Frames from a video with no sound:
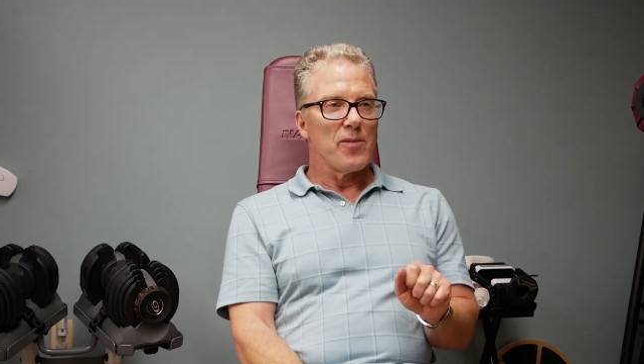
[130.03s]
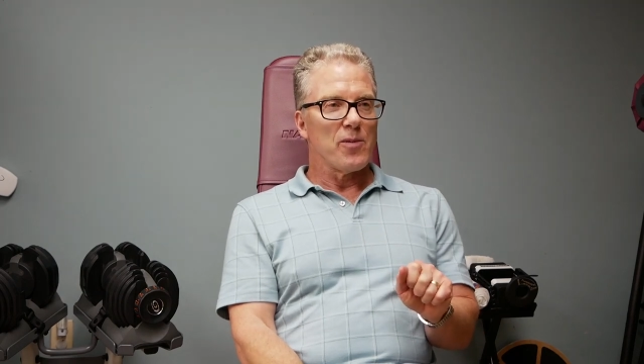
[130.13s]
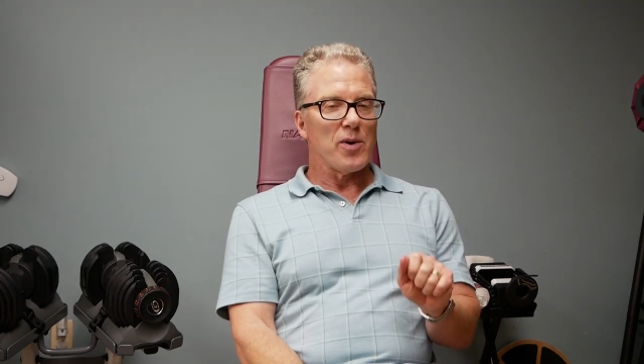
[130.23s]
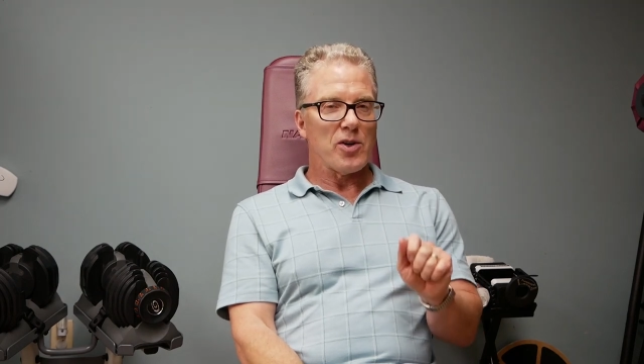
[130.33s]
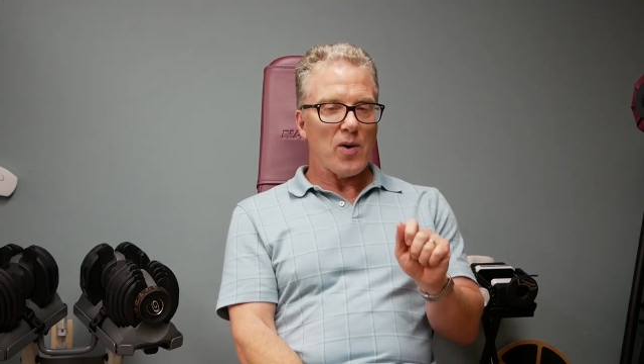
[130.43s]

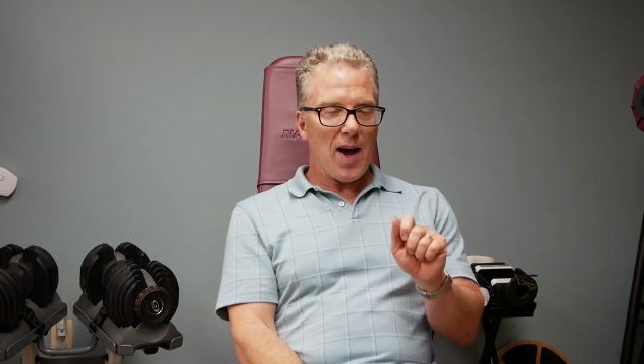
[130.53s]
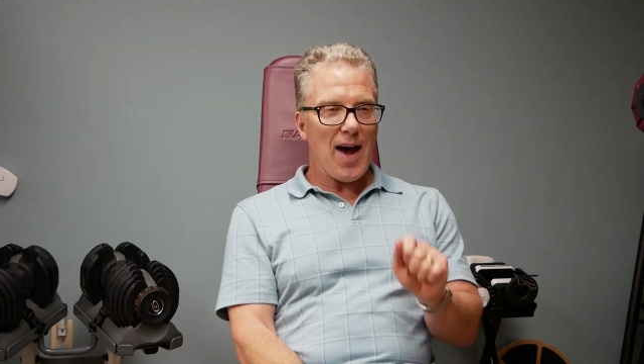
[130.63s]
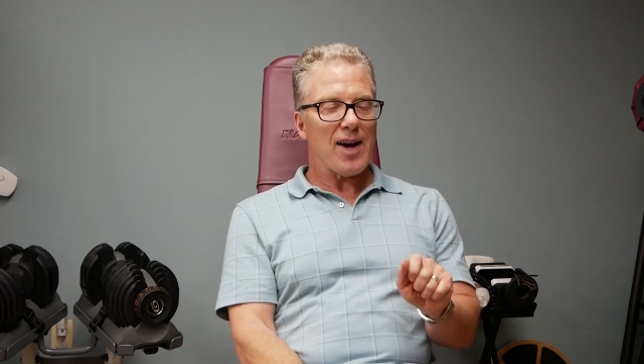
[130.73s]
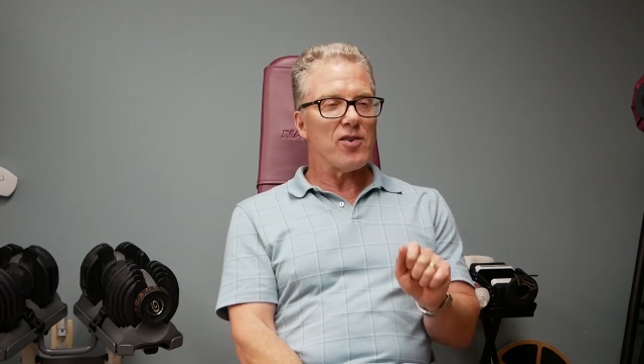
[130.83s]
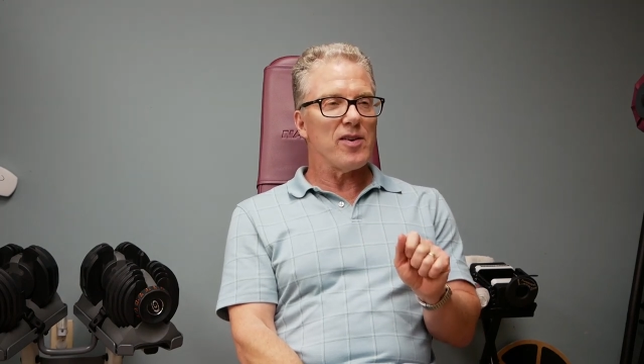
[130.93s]
when you
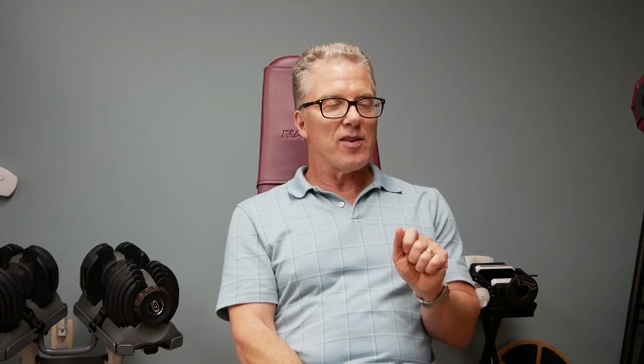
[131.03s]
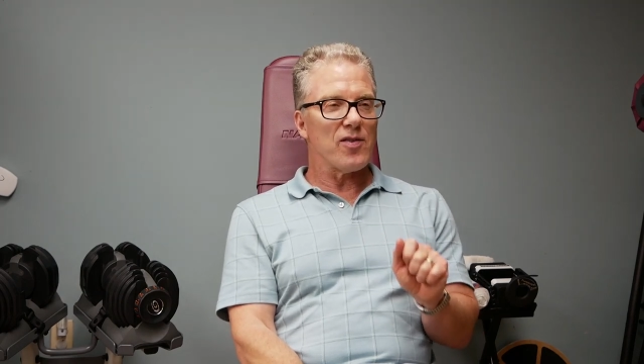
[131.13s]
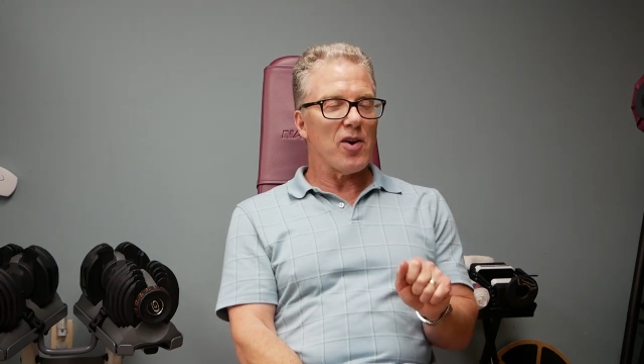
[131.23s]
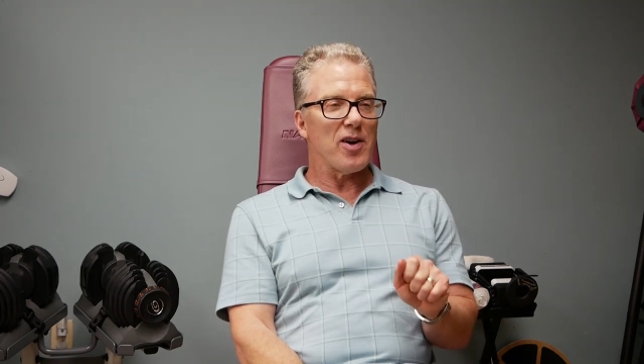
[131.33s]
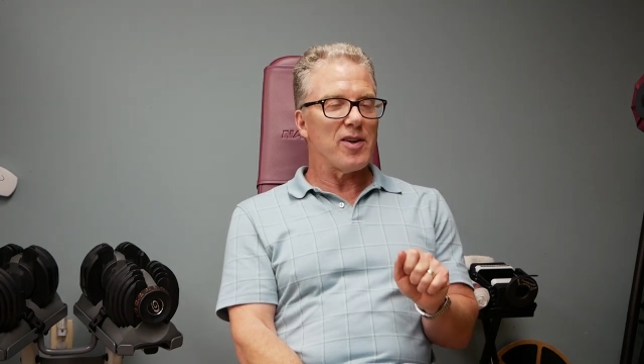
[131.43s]
actually
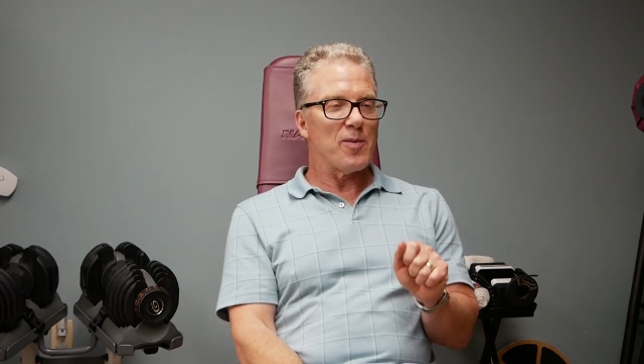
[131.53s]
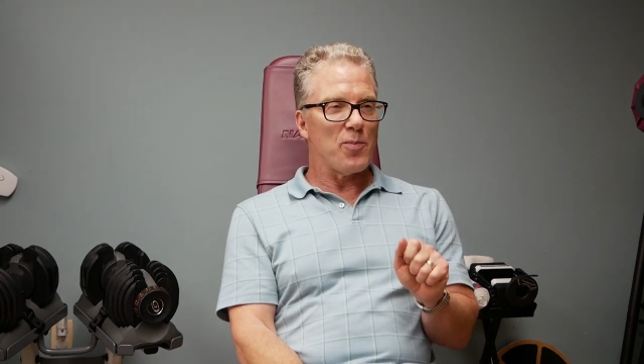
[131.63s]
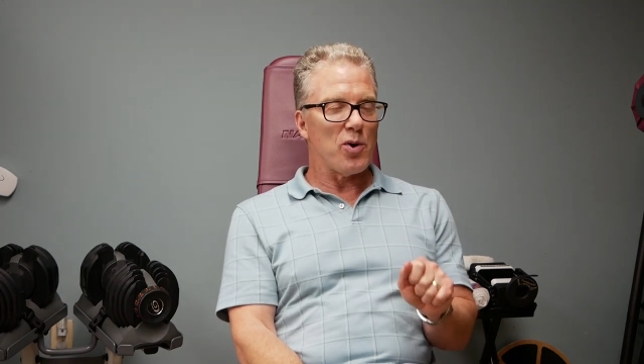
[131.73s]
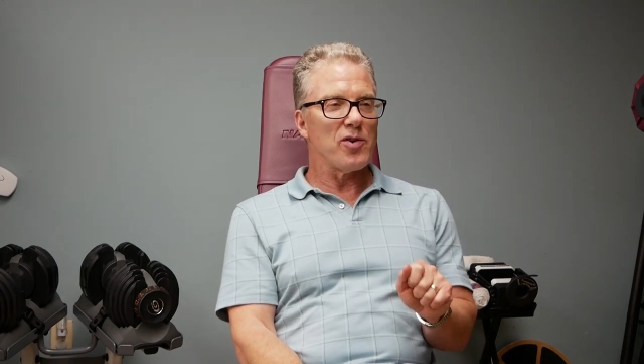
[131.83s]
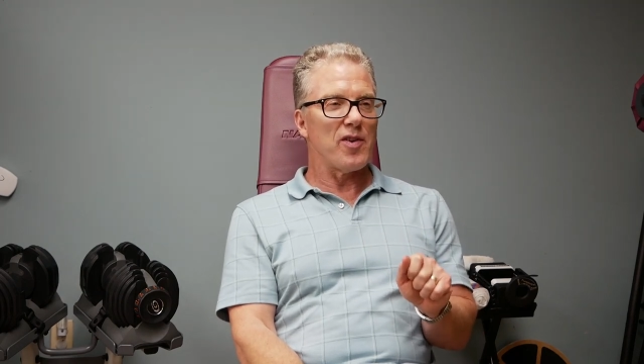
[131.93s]
started to
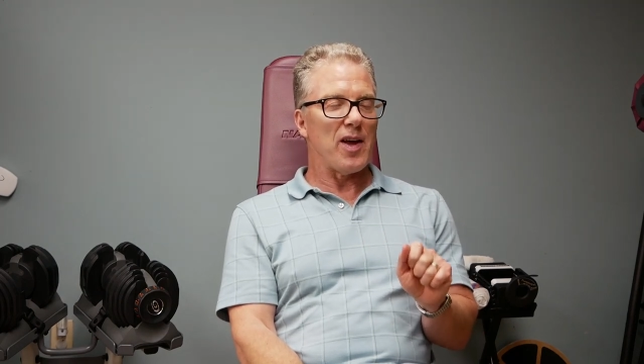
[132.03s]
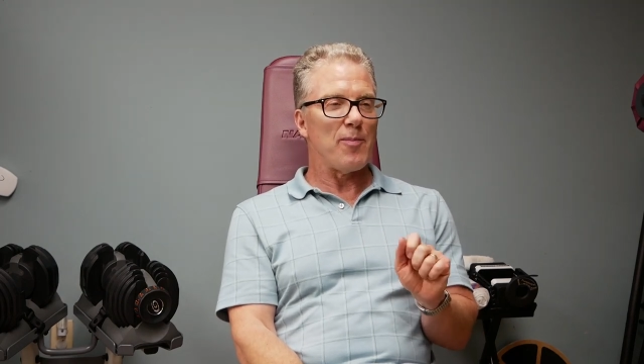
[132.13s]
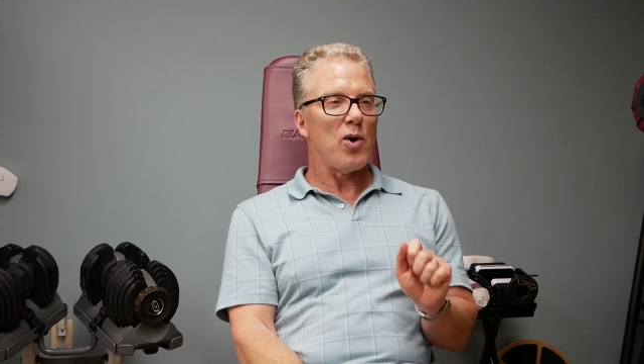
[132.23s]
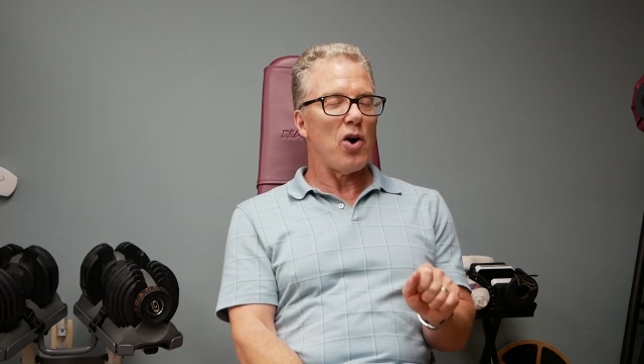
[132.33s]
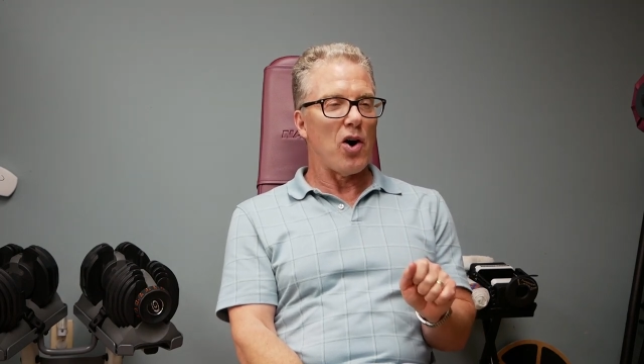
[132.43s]
push
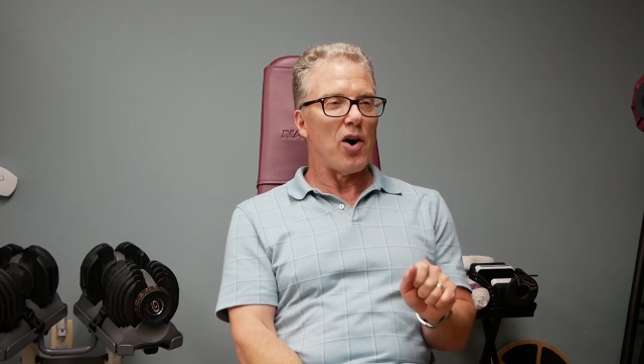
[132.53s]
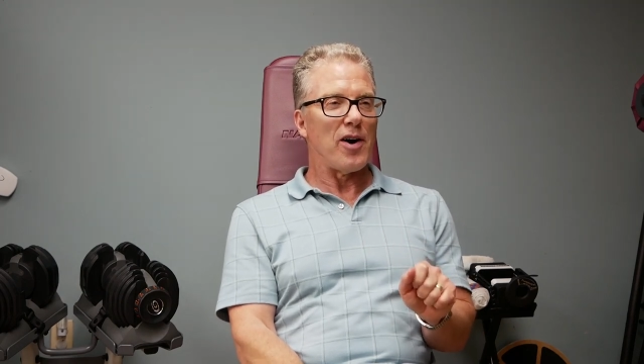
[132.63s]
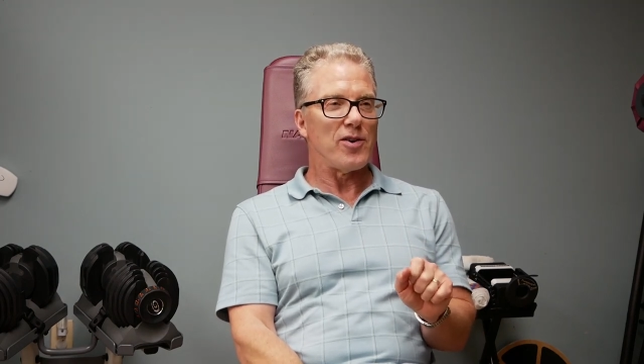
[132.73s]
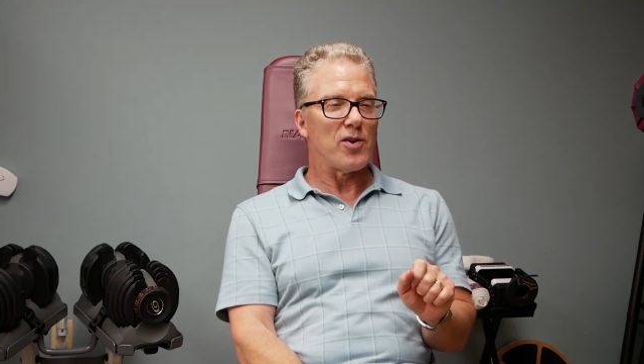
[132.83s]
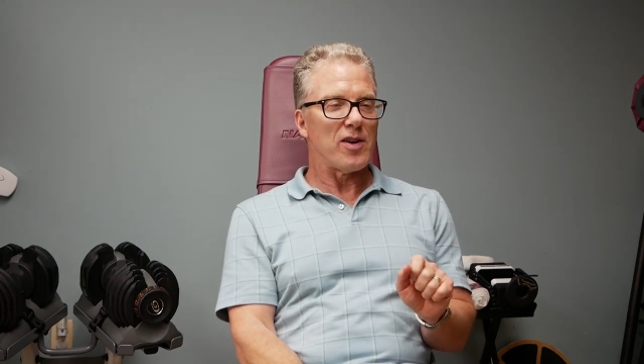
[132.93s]
them
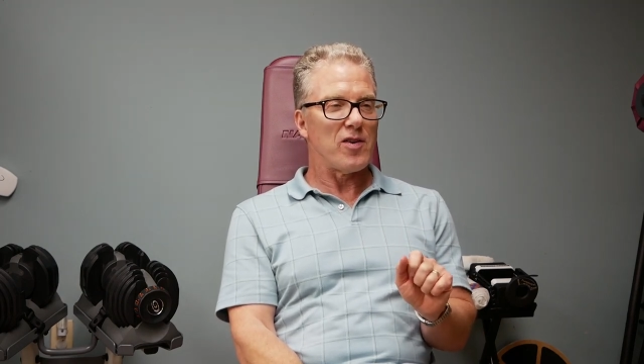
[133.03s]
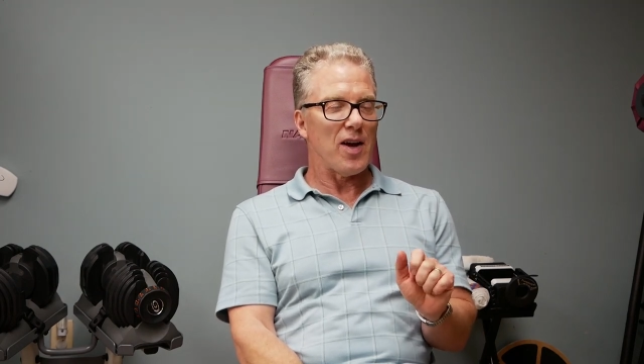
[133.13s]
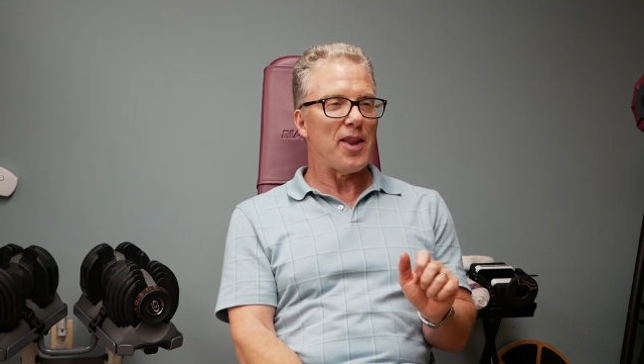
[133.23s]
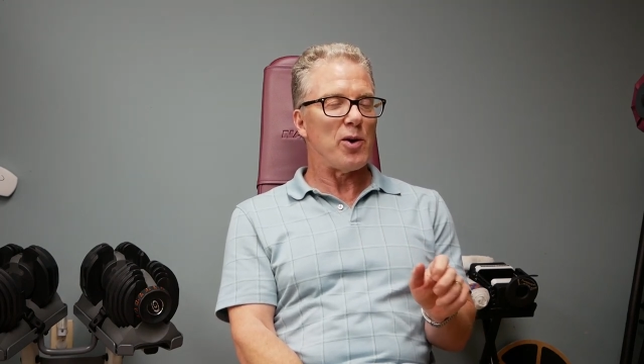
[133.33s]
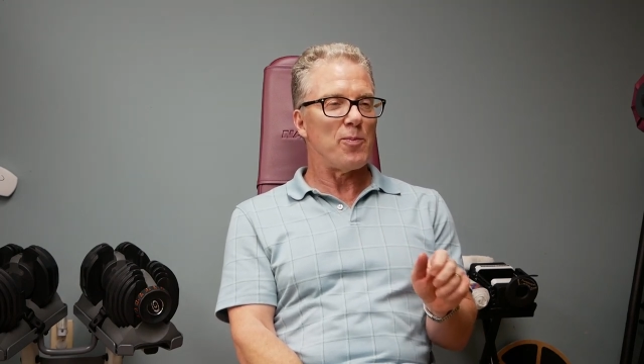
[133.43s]
hard, you could
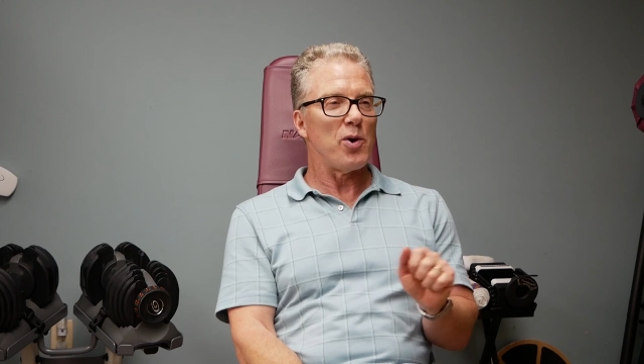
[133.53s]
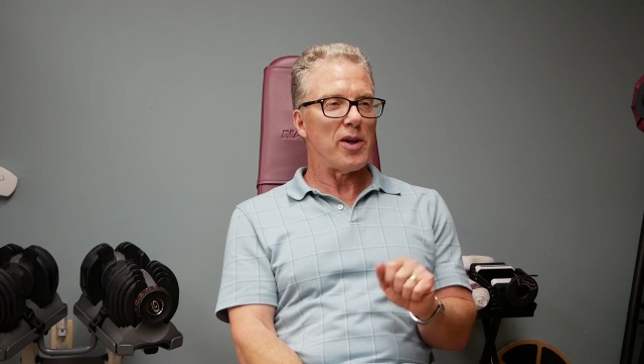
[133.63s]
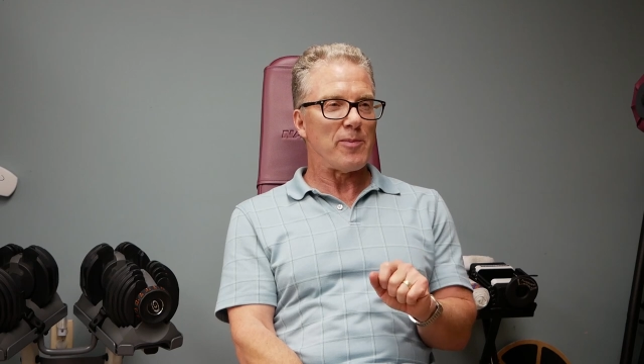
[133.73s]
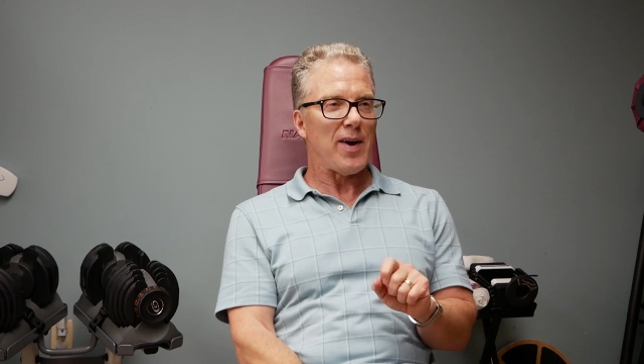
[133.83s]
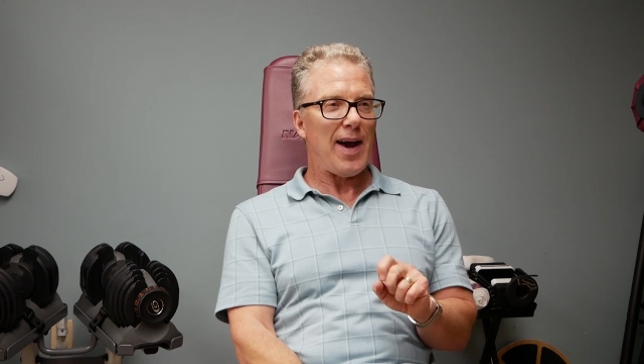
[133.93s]
tell they were
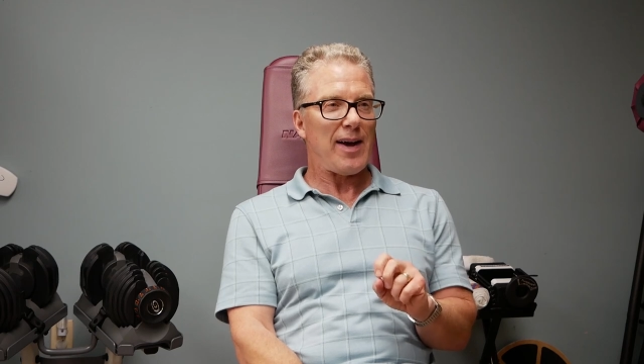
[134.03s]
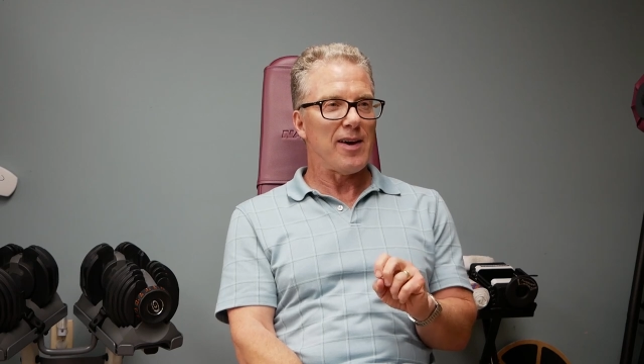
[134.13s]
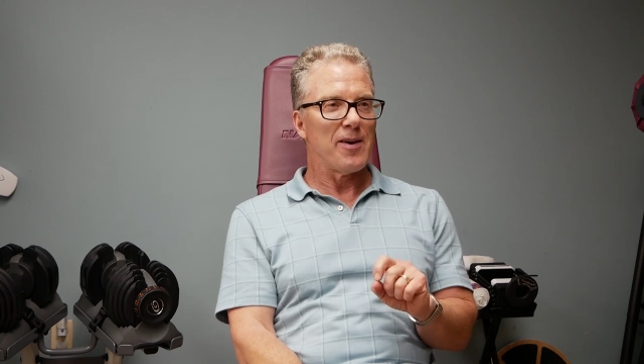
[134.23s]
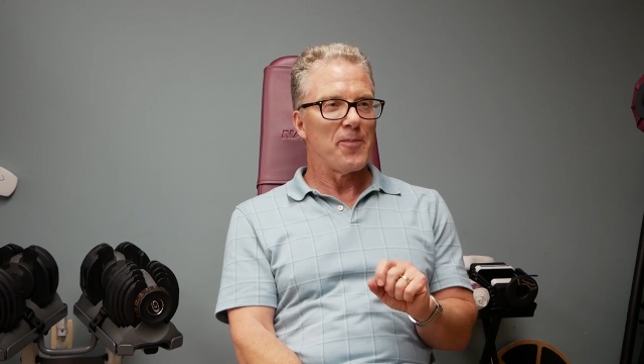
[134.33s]
pulling back.